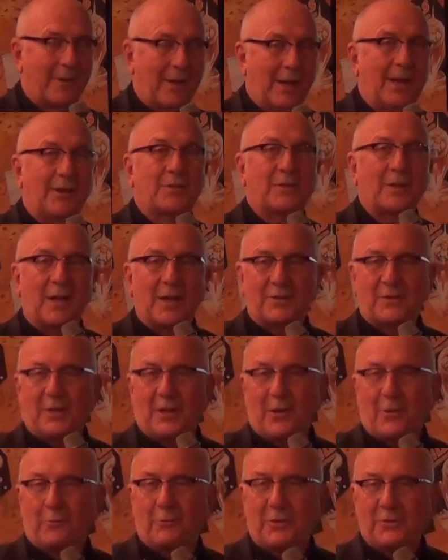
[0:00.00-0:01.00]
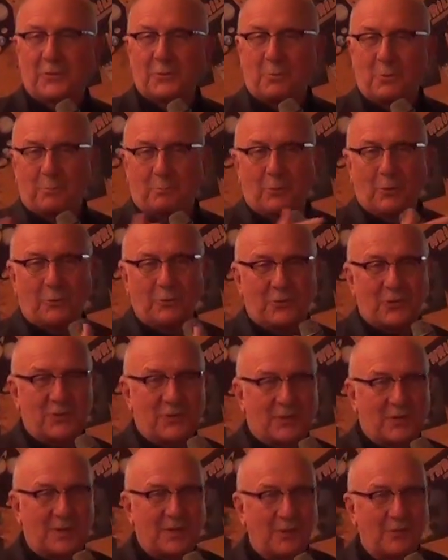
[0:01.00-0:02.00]
anti-terrorism
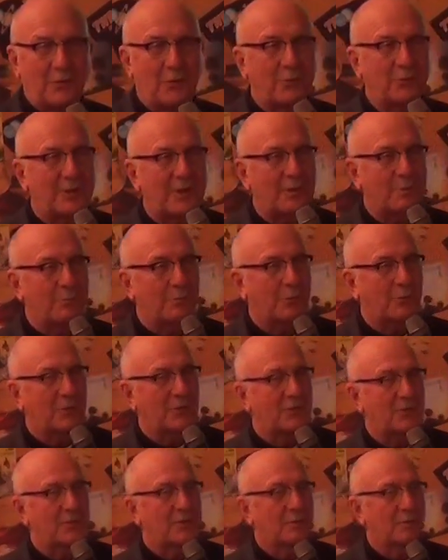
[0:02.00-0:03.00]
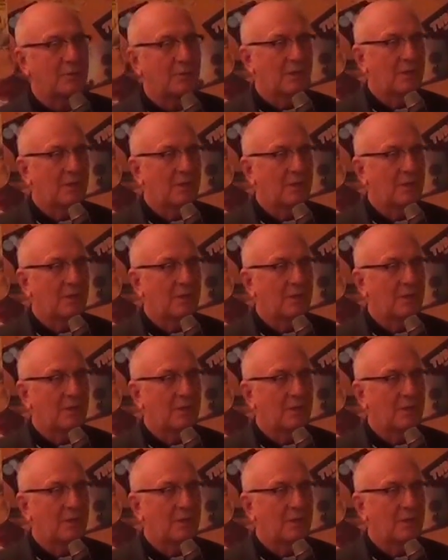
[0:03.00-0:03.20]
approaches at your own airports?